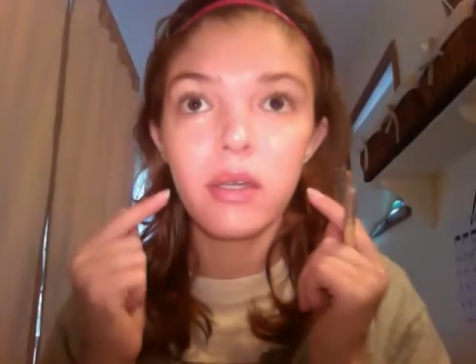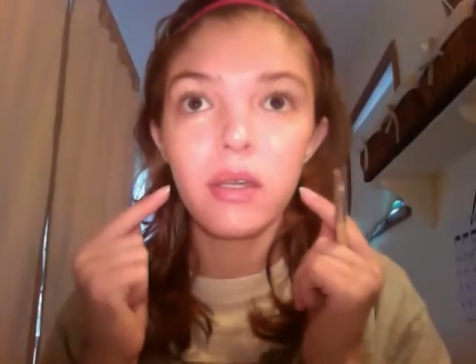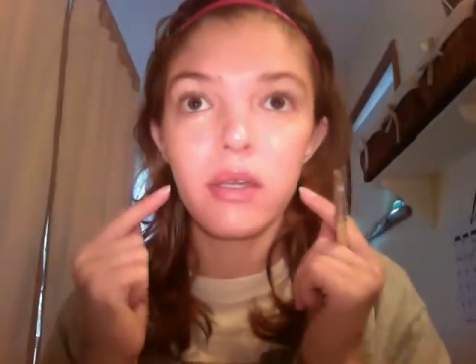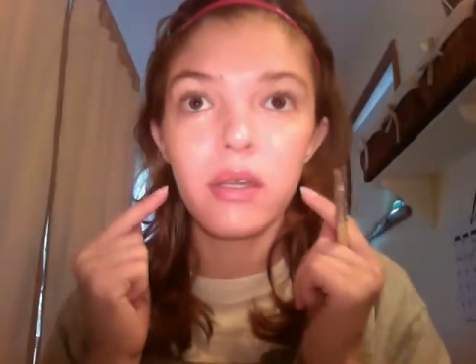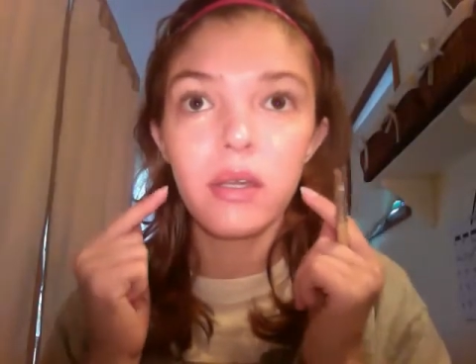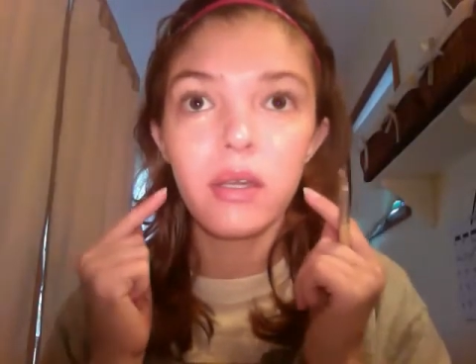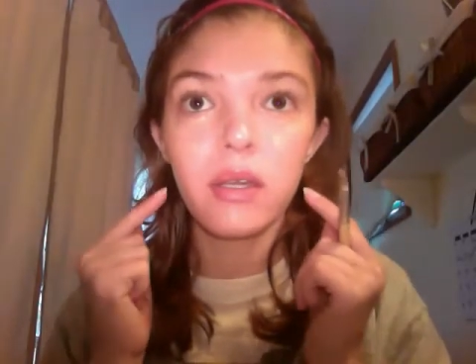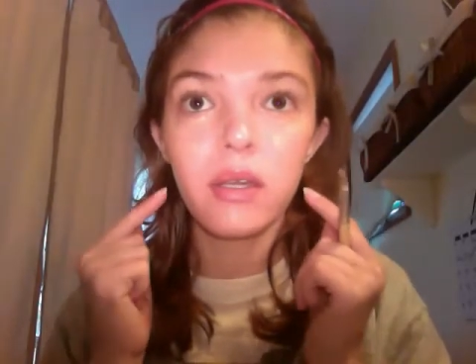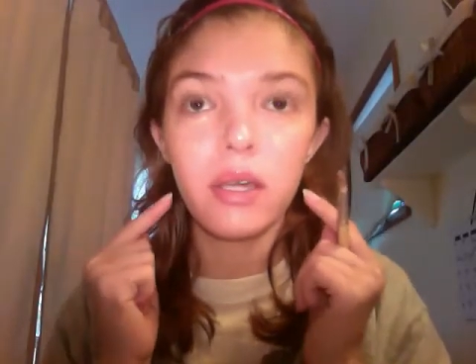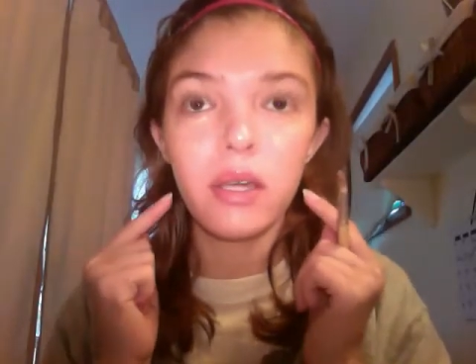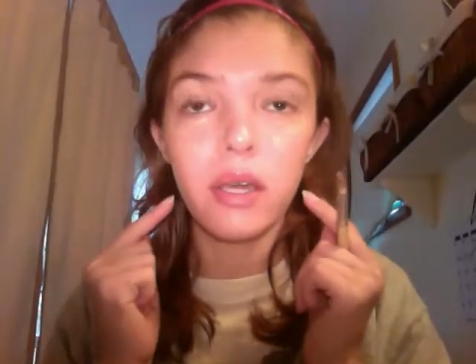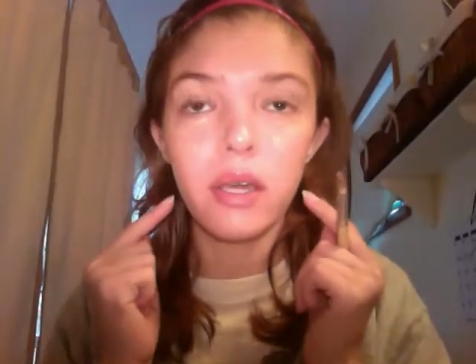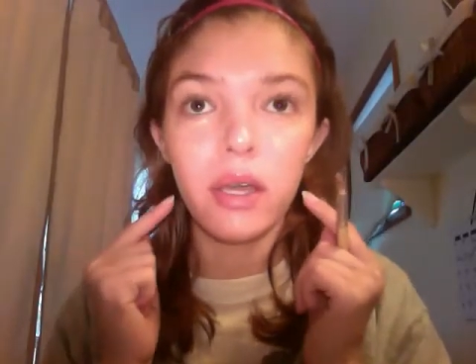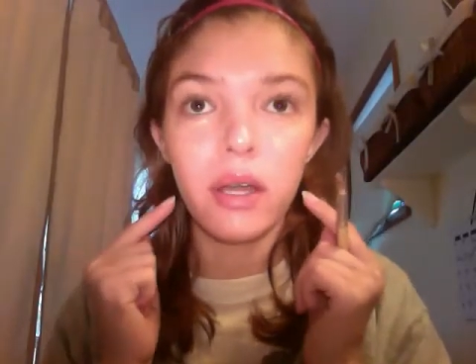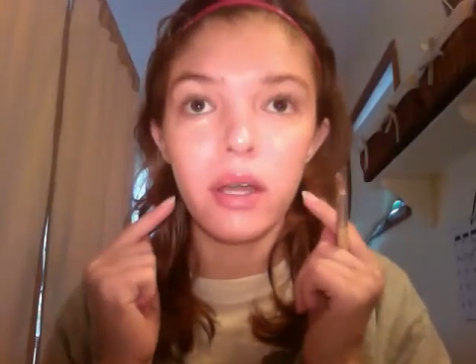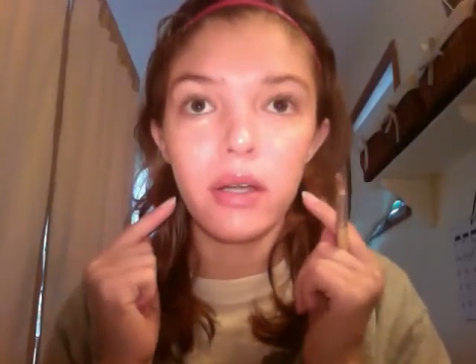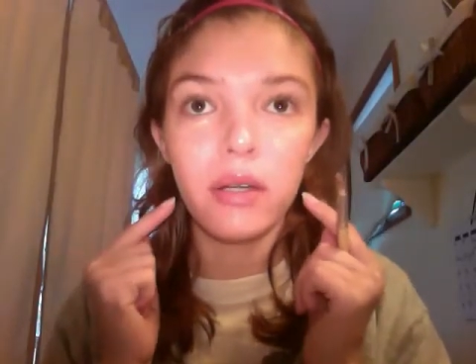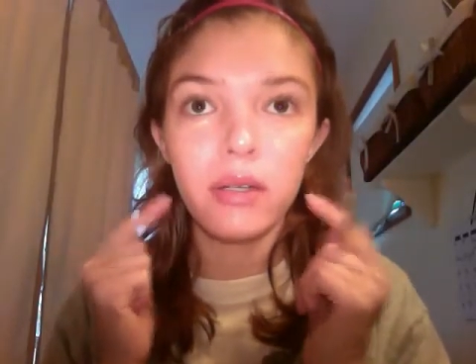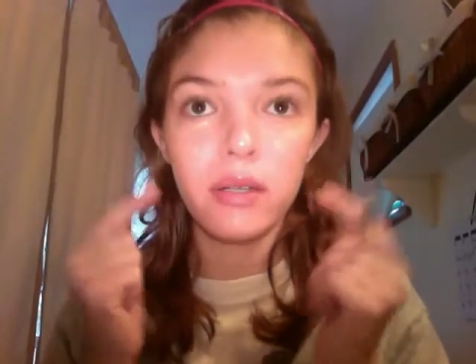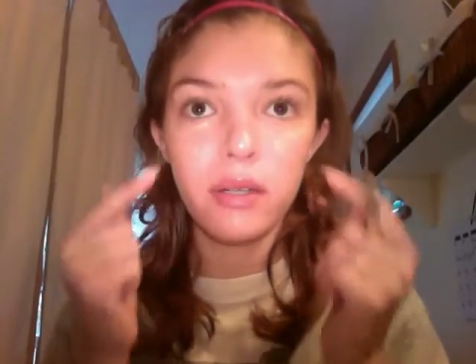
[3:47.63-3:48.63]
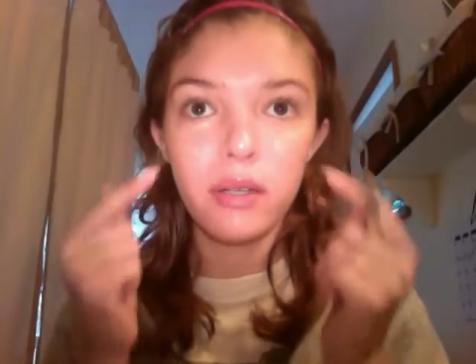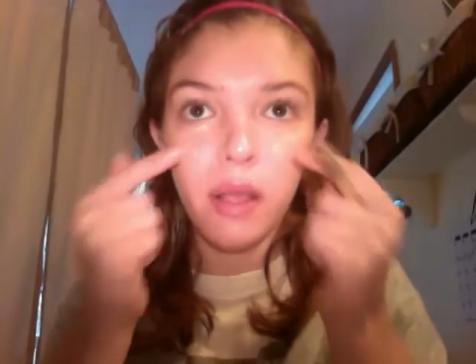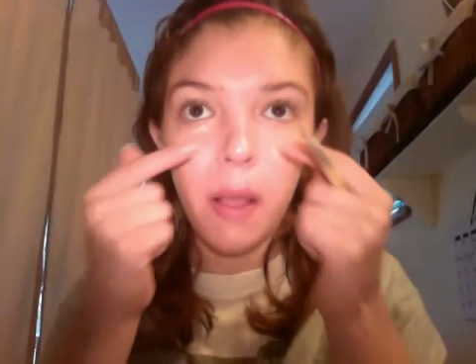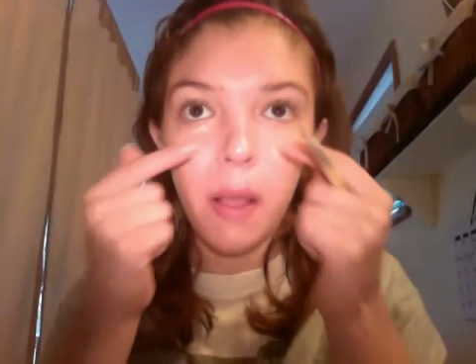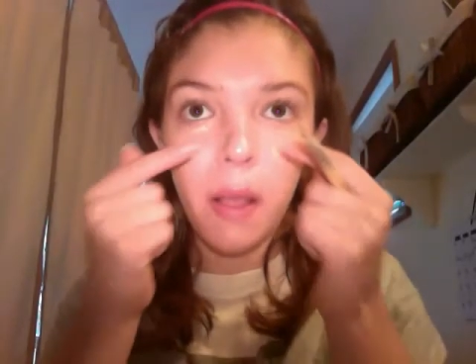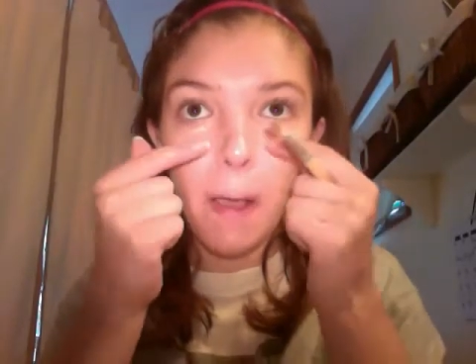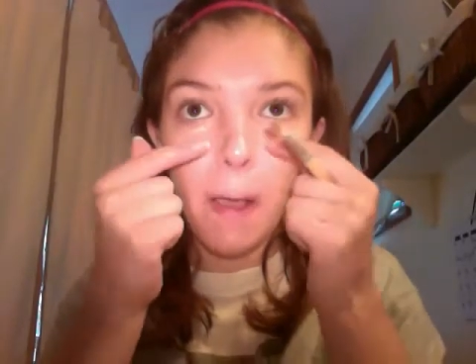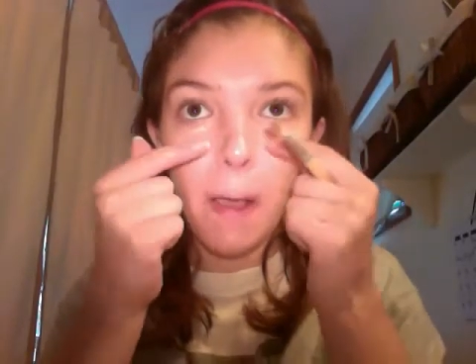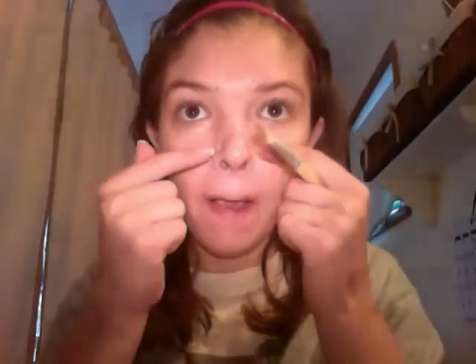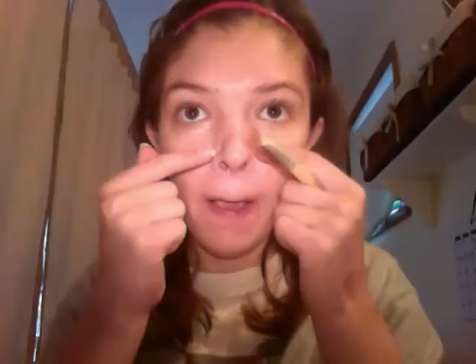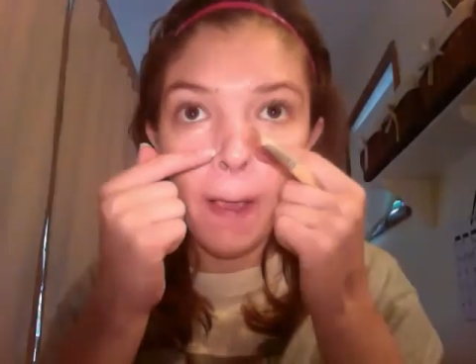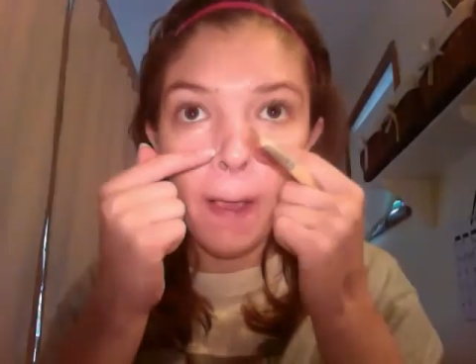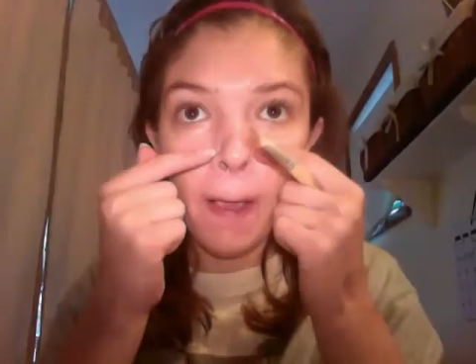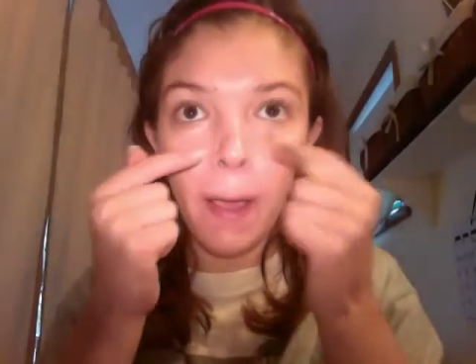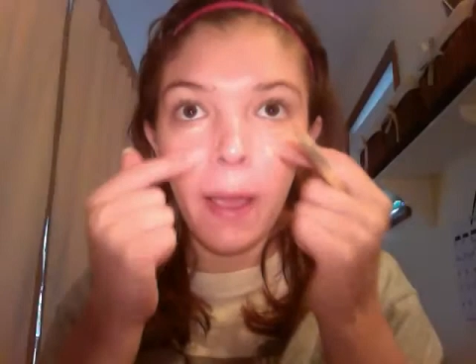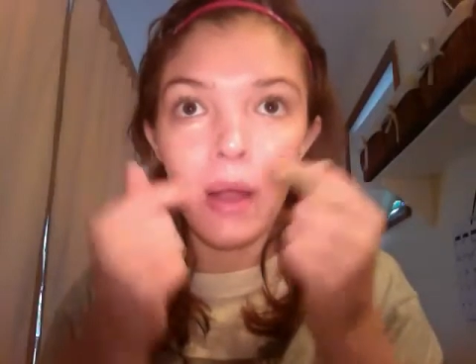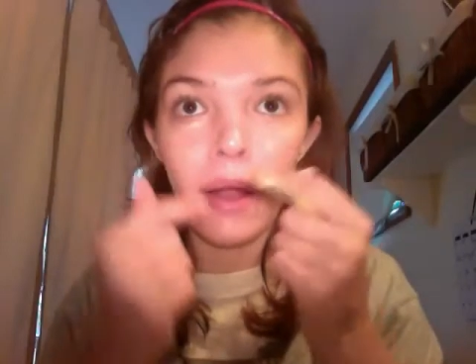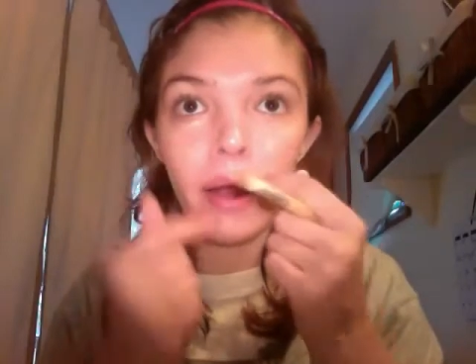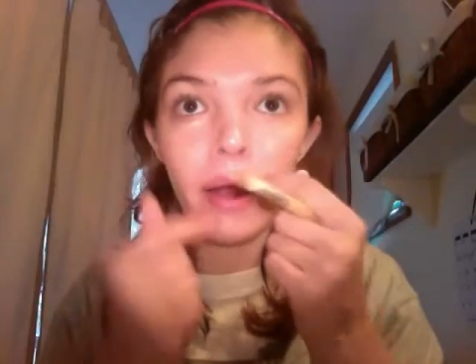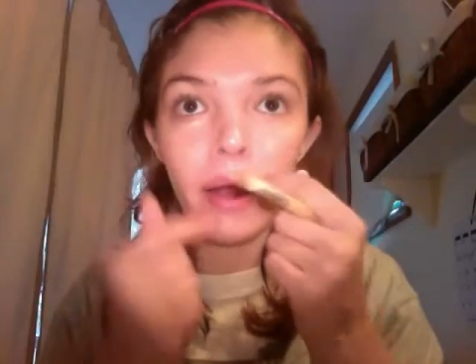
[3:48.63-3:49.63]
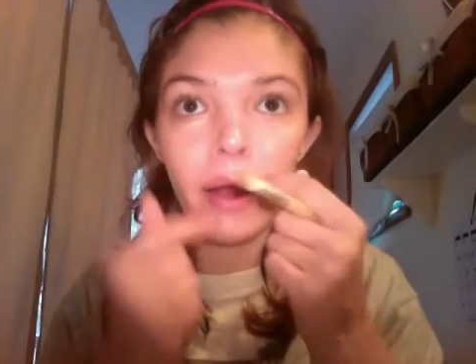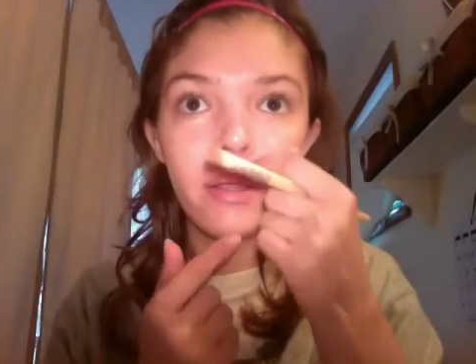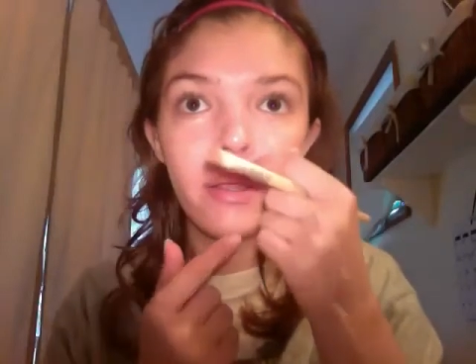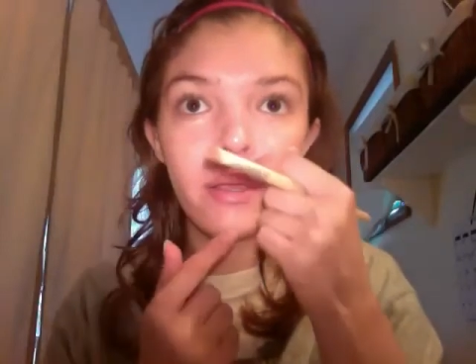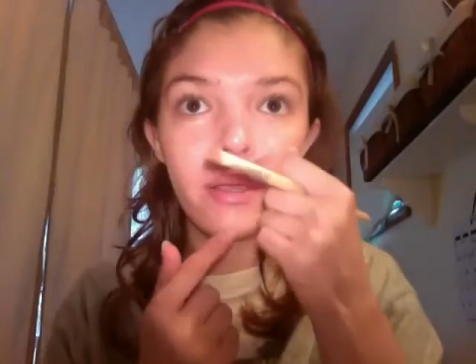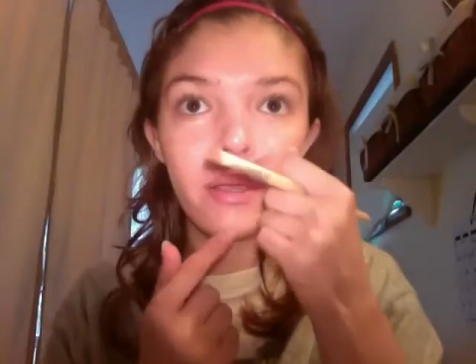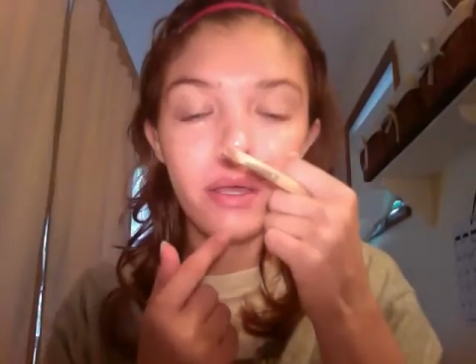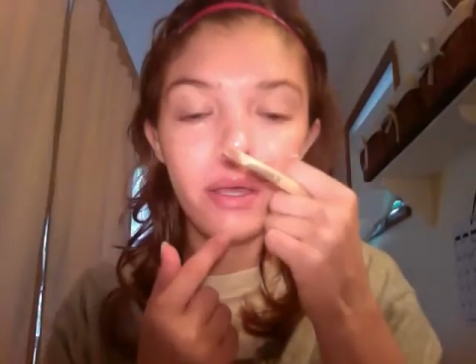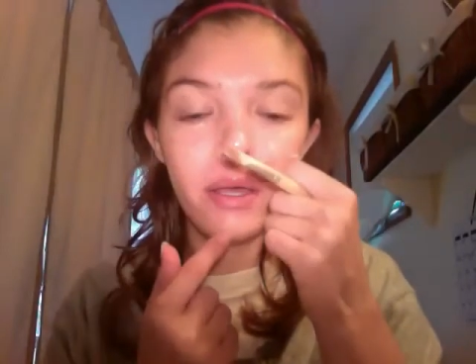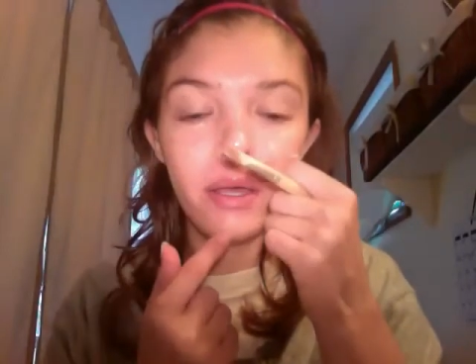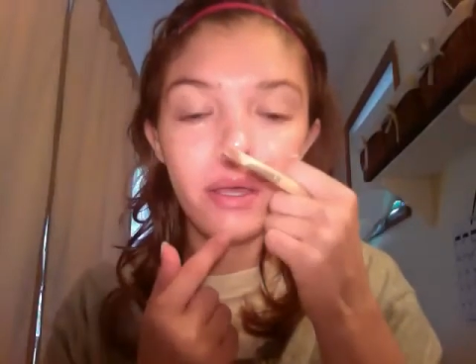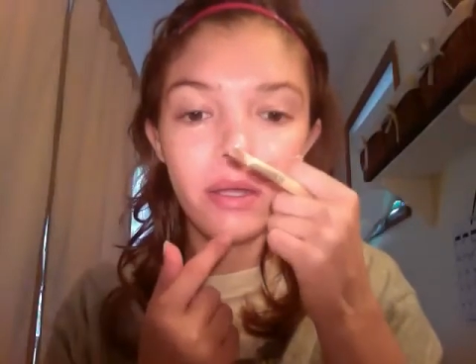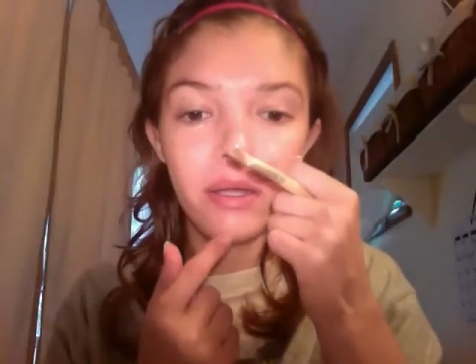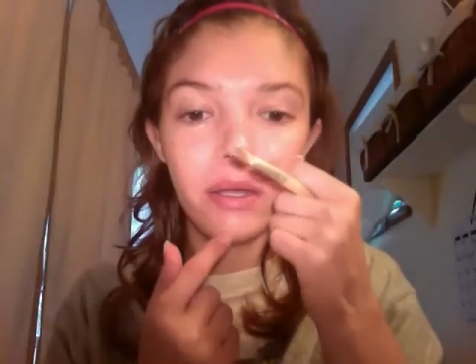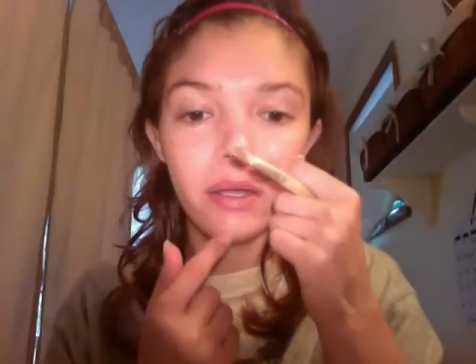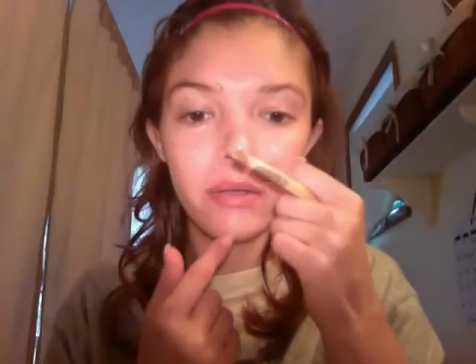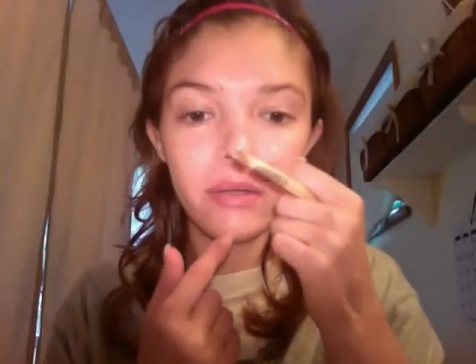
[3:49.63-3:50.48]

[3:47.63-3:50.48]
here, here, and here.